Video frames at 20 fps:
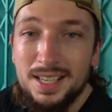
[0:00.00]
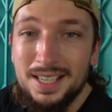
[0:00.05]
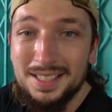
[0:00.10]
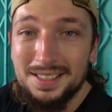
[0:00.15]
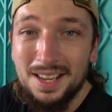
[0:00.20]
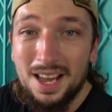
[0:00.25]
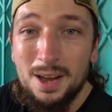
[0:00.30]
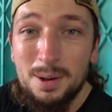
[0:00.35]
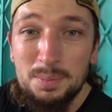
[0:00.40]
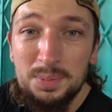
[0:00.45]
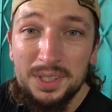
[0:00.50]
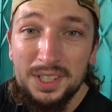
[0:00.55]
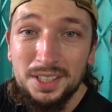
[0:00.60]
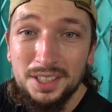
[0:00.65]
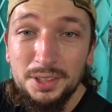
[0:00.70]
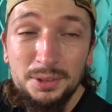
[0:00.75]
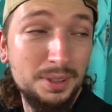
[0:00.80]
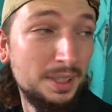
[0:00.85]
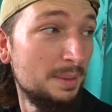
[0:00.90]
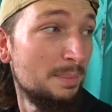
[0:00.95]
It's
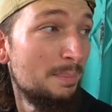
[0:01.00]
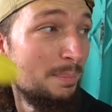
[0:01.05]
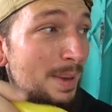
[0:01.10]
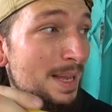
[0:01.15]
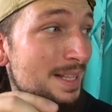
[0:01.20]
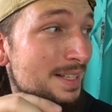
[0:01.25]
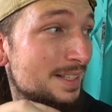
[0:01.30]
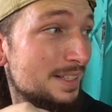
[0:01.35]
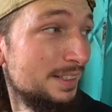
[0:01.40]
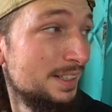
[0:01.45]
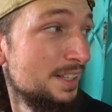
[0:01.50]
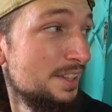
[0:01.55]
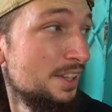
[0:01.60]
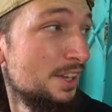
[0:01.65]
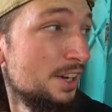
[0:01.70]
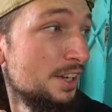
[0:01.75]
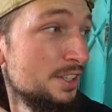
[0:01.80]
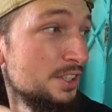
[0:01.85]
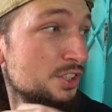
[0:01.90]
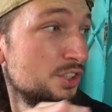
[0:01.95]
absolutely mental in
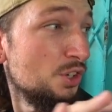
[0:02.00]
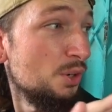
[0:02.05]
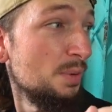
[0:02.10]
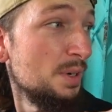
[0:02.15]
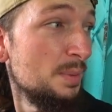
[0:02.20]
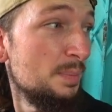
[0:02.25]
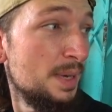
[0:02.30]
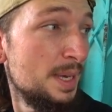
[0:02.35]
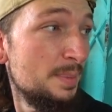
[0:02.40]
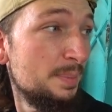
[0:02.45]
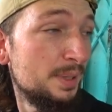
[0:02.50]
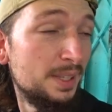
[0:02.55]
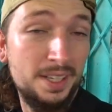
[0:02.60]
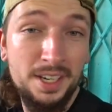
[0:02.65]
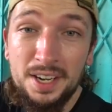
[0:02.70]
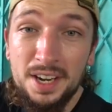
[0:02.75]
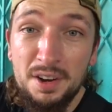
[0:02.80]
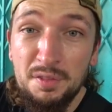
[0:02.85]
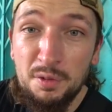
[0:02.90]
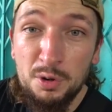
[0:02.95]
there. There's so many people in it,
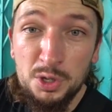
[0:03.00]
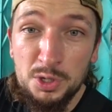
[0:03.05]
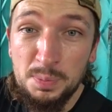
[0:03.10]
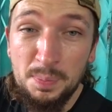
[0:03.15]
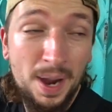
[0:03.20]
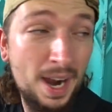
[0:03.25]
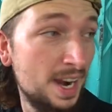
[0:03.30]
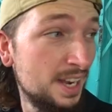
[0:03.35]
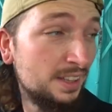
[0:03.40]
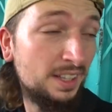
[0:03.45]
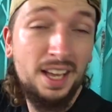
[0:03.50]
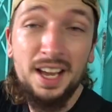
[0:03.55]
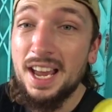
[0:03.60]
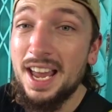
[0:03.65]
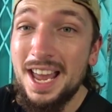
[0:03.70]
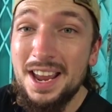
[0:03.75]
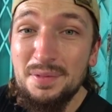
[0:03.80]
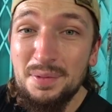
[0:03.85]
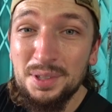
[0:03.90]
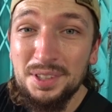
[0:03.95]
and everyone's buying like
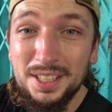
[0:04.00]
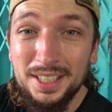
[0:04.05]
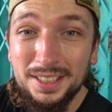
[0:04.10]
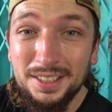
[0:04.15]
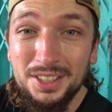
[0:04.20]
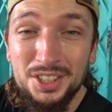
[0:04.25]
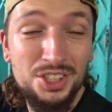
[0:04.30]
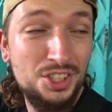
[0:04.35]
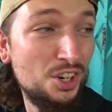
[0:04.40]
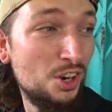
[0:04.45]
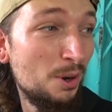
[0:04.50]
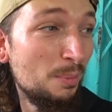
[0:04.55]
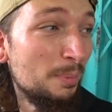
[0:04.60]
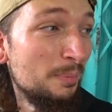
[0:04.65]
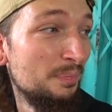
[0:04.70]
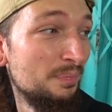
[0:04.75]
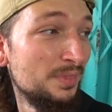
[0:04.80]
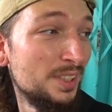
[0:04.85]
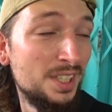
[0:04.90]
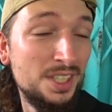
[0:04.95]
everything in the shop.
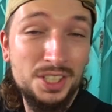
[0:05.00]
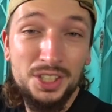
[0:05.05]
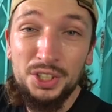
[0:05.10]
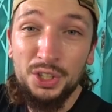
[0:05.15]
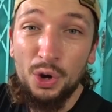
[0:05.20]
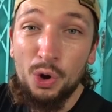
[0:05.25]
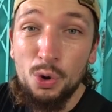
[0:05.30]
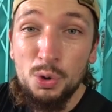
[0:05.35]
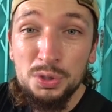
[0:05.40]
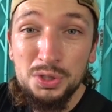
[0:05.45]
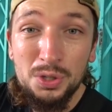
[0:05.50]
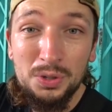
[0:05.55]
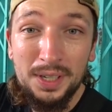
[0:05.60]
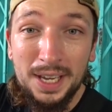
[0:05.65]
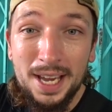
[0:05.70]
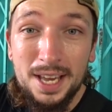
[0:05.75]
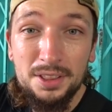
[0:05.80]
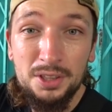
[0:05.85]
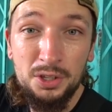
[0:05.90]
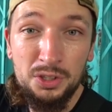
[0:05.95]
You can also
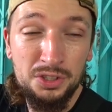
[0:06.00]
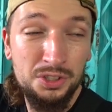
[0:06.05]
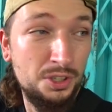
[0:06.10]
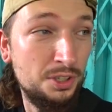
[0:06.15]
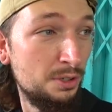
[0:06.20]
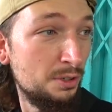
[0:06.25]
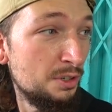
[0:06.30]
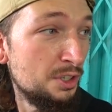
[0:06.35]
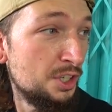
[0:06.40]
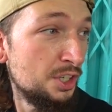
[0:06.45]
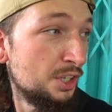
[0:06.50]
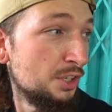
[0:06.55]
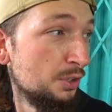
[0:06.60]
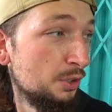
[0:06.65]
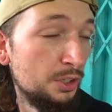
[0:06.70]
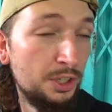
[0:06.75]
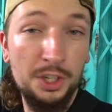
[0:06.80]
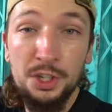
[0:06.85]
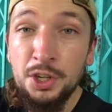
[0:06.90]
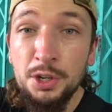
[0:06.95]
get those noodles. You can
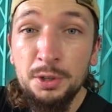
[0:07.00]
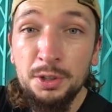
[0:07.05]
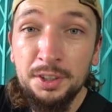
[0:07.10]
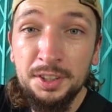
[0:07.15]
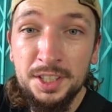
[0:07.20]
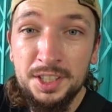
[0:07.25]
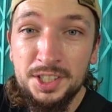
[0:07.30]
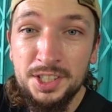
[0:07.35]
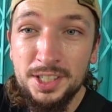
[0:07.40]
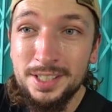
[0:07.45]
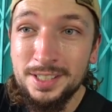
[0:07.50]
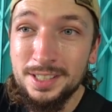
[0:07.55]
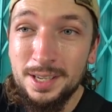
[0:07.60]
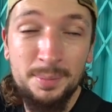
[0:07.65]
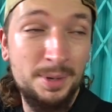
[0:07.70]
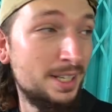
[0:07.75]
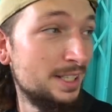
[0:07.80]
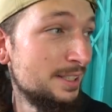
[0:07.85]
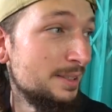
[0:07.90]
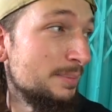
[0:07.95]
order noodle dishes. I
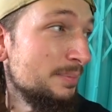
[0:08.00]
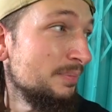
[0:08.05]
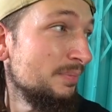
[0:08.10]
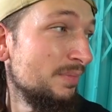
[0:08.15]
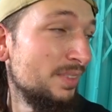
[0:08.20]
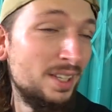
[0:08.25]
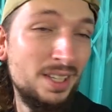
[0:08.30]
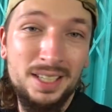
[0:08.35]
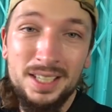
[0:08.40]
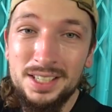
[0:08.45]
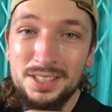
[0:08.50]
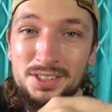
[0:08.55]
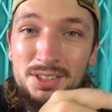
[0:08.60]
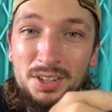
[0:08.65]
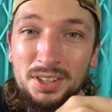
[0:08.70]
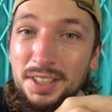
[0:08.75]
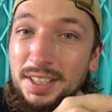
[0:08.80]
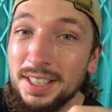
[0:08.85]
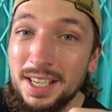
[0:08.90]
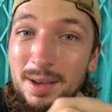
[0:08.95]
mean, it's not
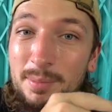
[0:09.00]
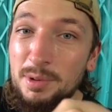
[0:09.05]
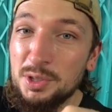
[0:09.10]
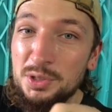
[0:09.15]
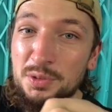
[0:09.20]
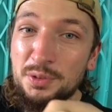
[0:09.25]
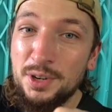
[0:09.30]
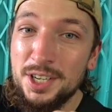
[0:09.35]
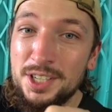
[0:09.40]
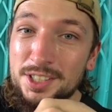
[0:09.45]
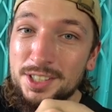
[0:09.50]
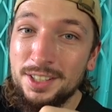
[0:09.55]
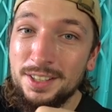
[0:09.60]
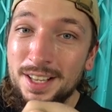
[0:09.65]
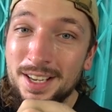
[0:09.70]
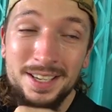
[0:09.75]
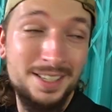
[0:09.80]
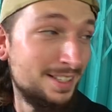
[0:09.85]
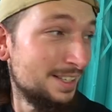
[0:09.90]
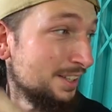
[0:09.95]
going to get much fresher than
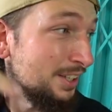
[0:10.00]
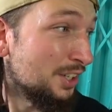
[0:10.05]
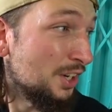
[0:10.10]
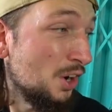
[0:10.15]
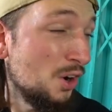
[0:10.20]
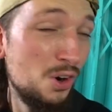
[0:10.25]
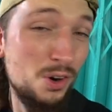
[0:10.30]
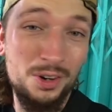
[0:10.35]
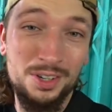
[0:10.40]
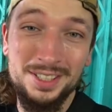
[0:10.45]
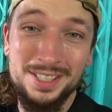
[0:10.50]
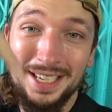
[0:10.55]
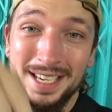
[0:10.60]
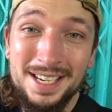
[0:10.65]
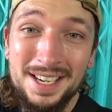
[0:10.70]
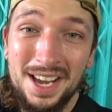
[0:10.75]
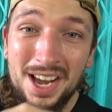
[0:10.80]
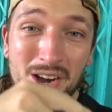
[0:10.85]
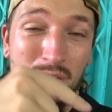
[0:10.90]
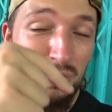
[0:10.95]
that, is it? They're cooked
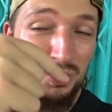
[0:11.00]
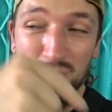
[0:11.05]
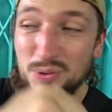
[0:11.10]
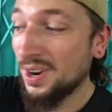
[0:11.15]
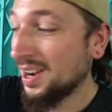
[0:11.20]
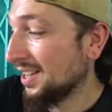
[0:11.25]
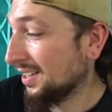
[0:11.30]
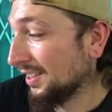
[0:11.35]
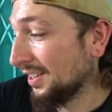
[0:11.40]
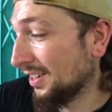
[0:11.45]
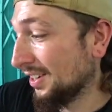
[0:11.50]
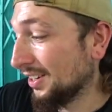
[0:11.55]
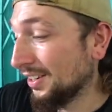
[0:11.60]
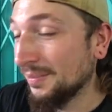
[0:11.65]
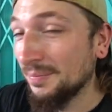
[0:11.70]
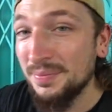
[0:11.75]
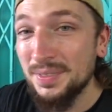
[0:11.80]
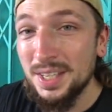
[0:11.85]
in-house right there.